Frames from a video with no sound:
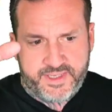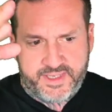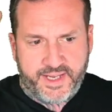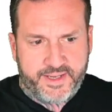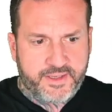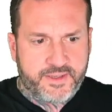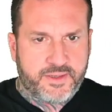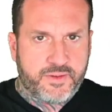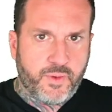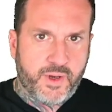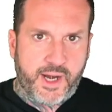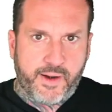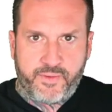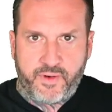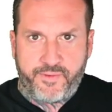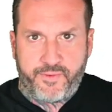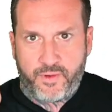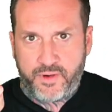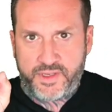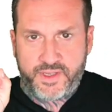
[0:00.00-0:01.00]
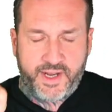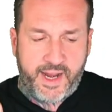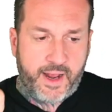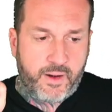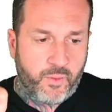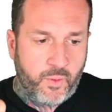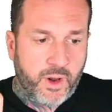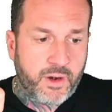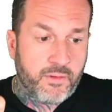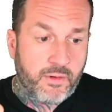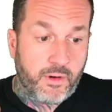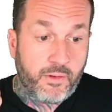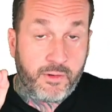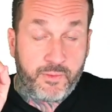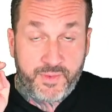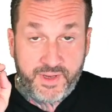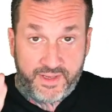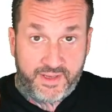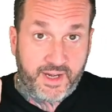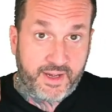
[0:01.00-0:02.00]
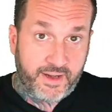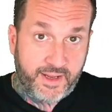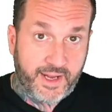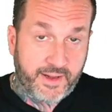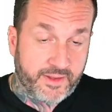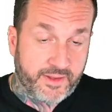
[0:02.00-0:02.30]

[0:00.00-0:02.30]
six whatever first that had one row and we didn't